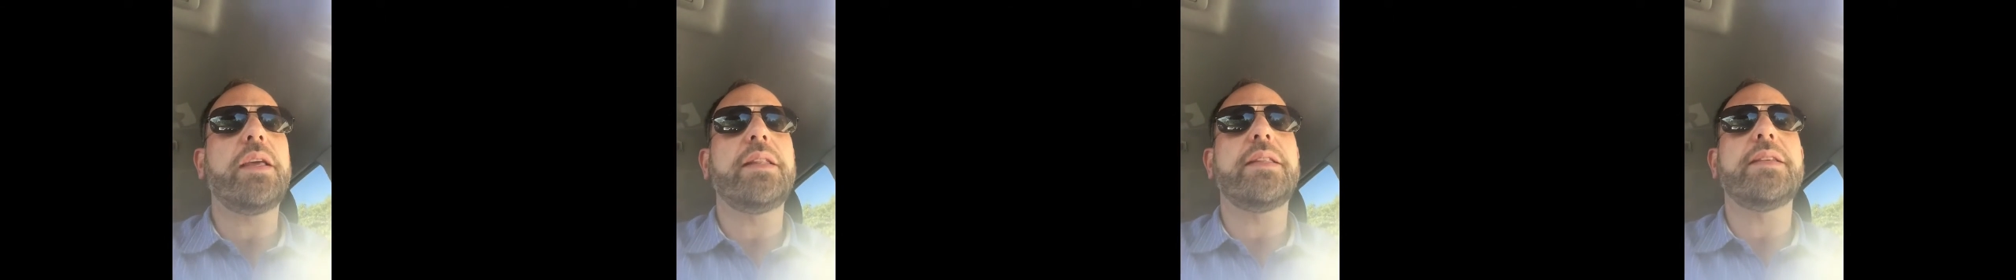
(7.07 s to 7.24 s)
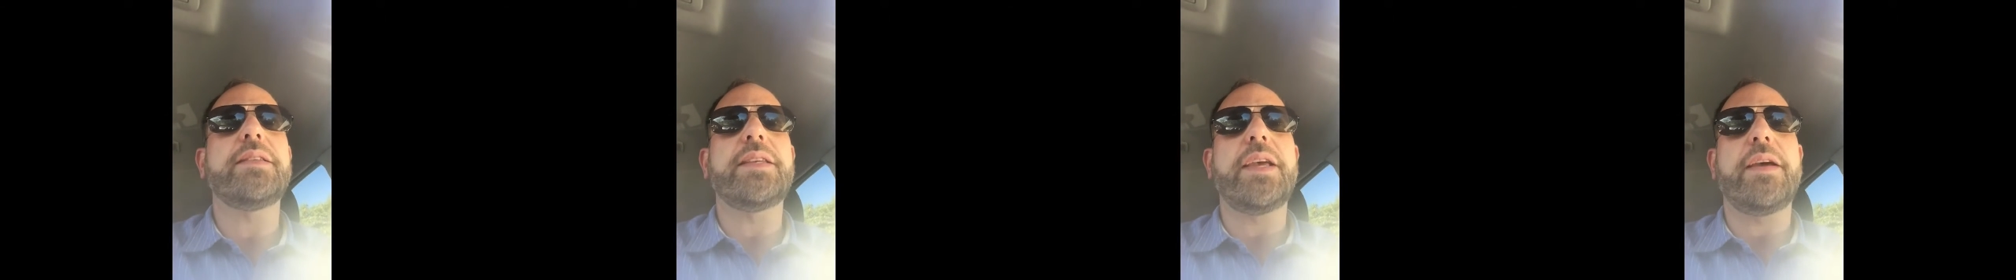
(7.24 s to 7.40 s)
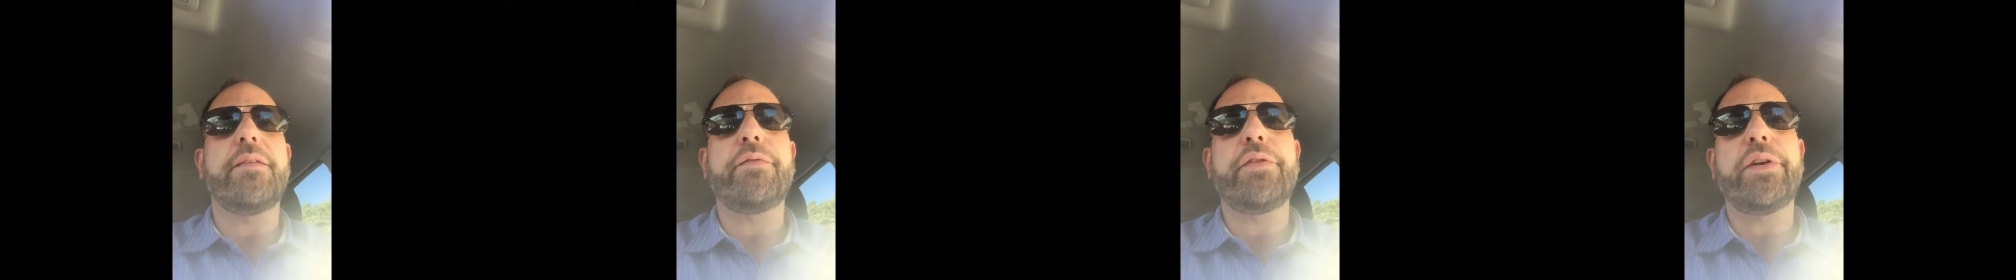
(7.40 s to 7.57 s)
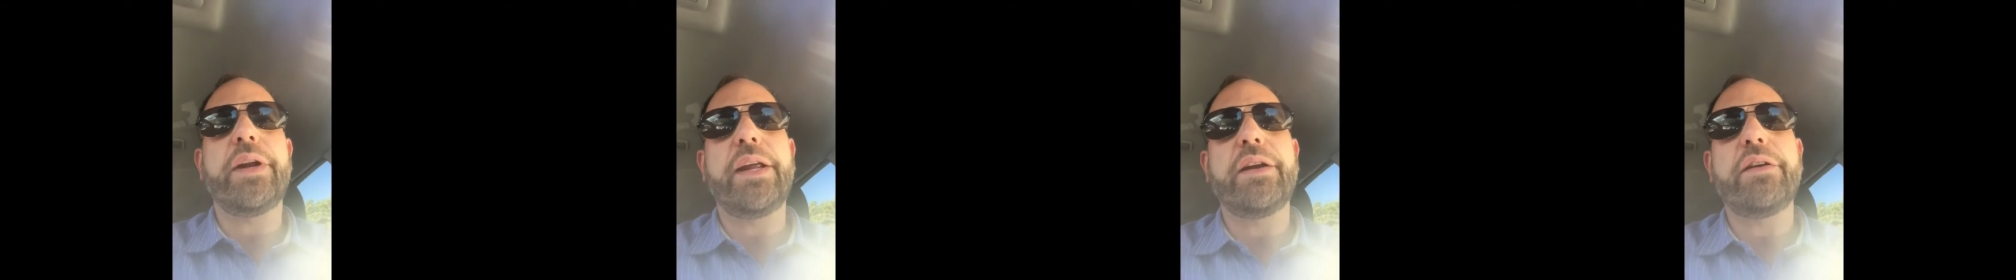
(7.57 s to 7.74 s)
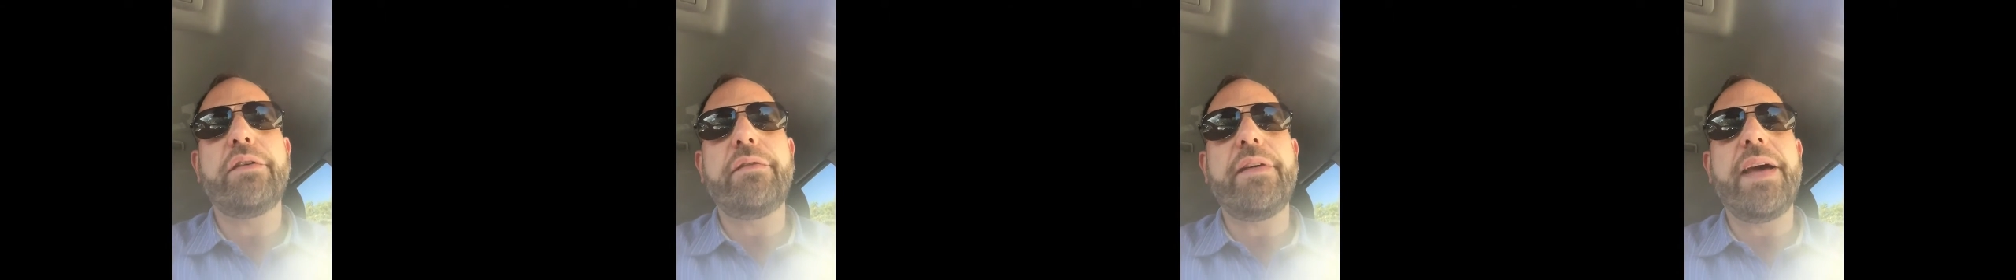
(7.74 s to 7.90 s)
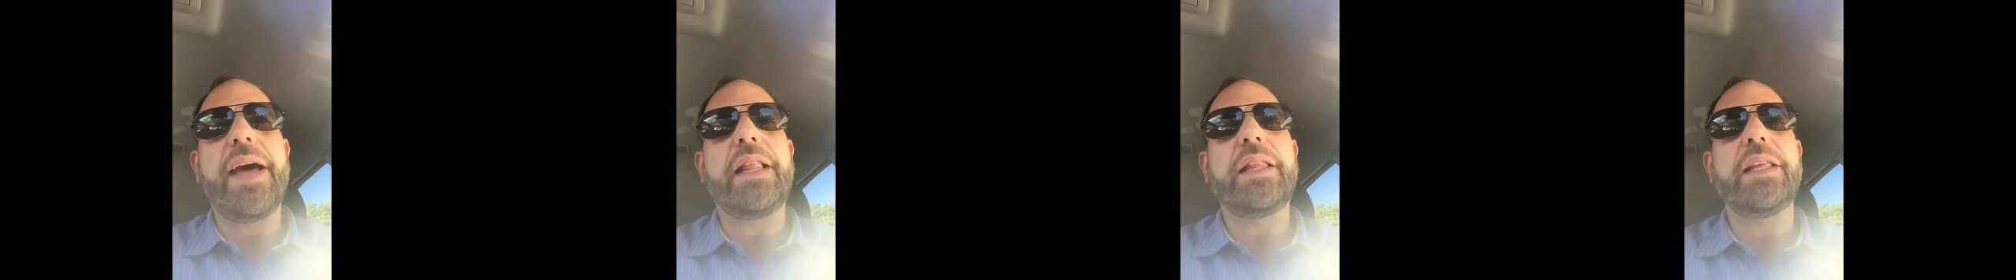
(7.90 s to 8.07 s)
the San Fernando
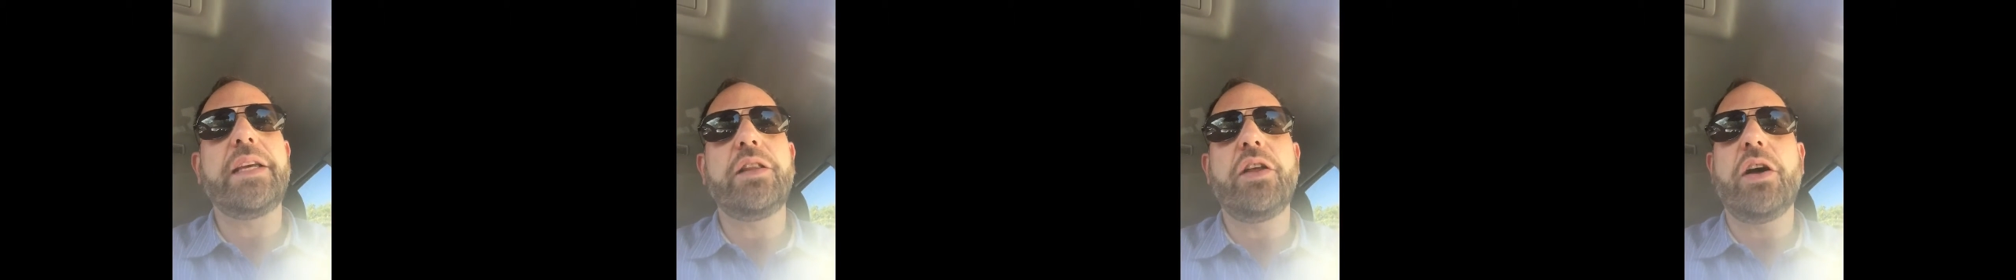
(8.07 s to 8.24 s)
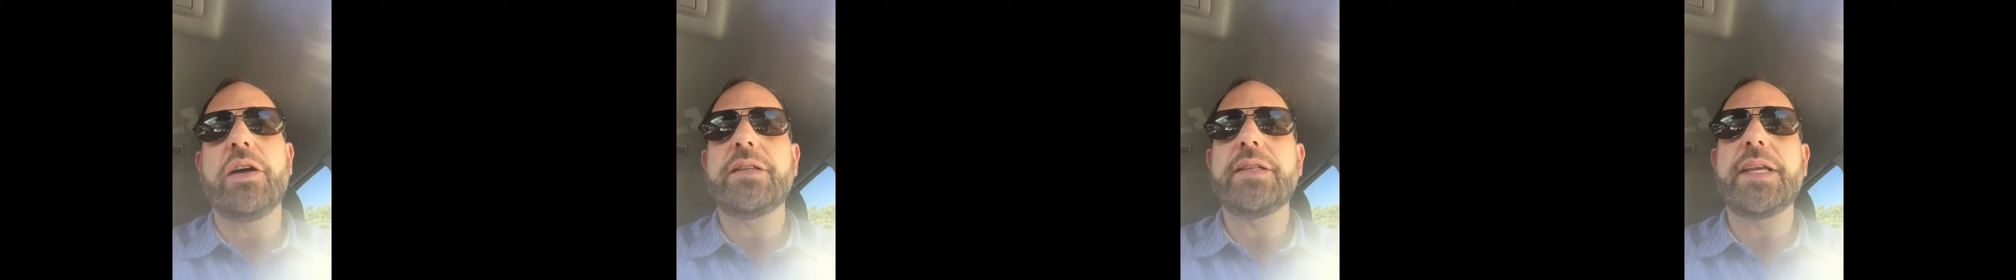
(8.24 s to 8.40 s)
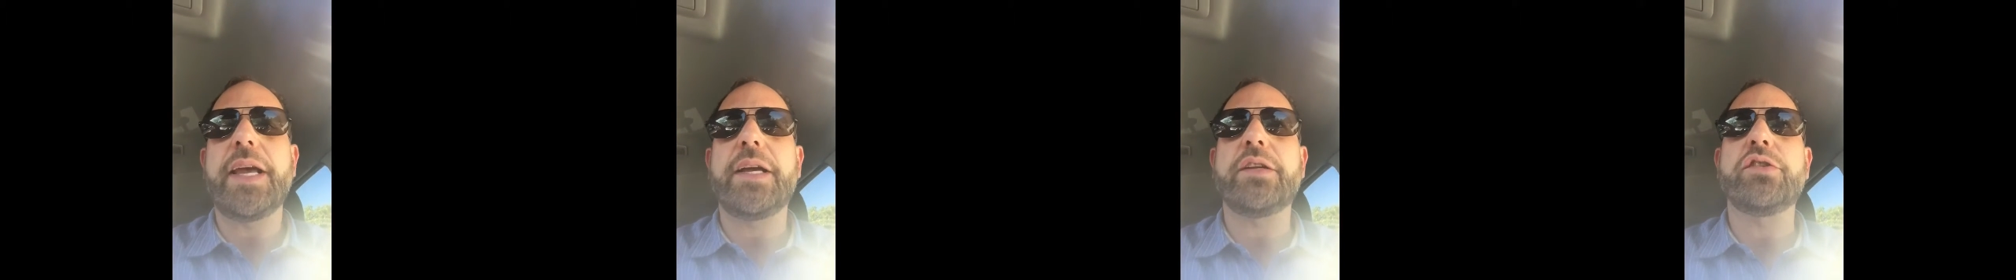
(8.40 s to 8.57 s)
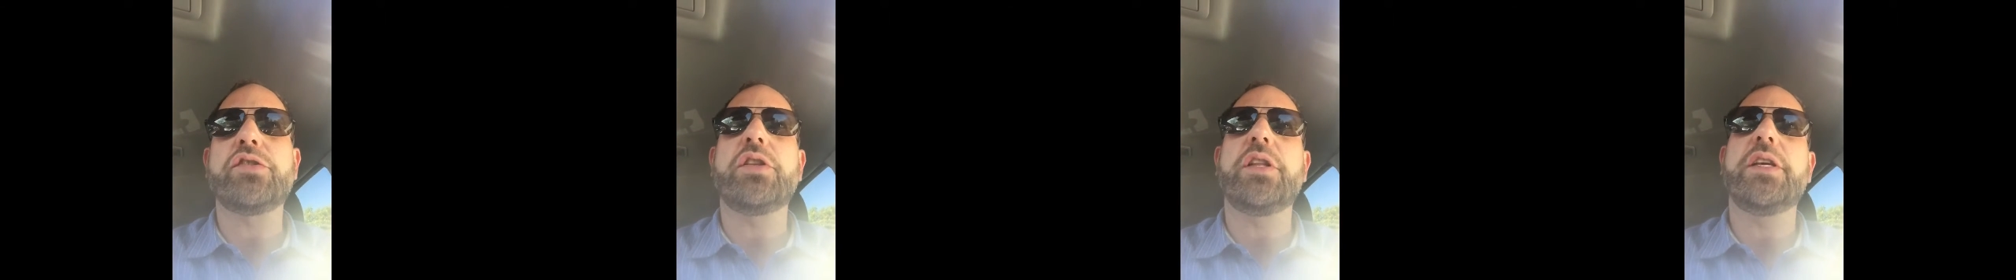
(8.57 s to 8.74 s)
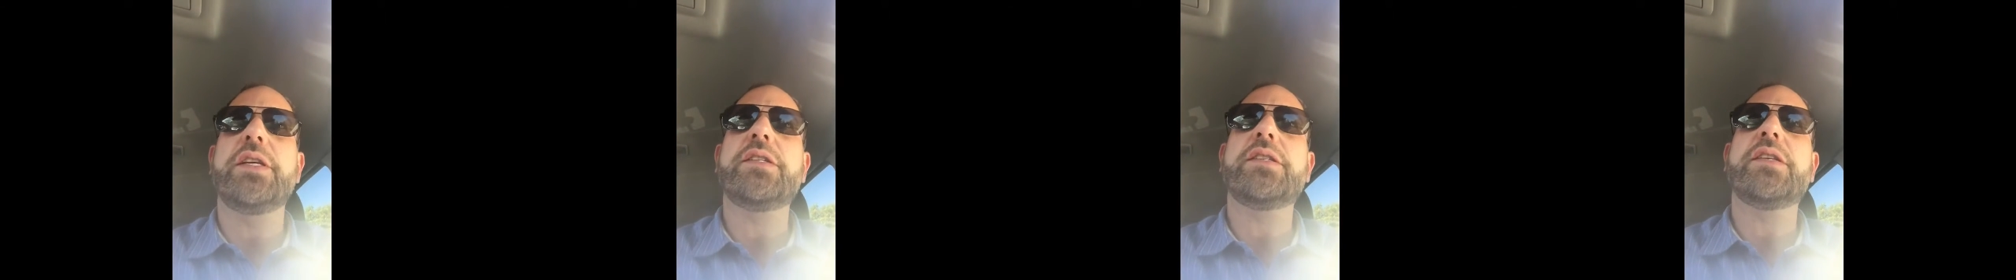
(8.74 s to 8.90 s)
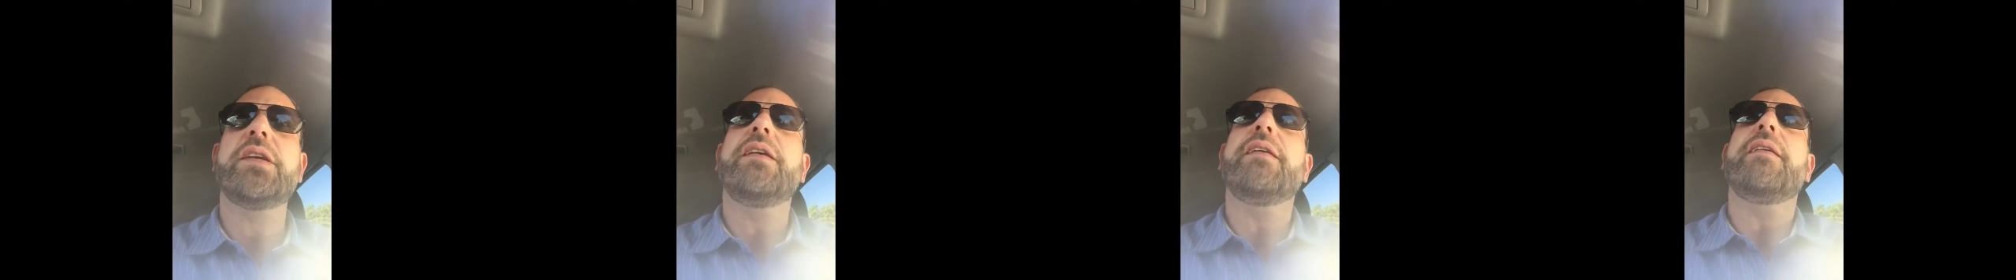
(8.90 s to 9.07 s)
Valley, Los
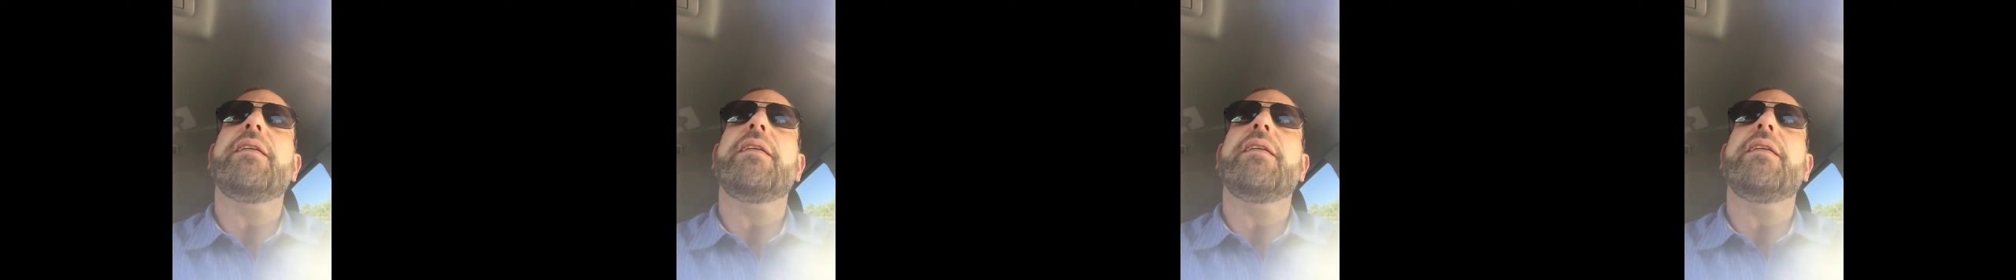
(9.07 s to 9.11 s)
Angeles,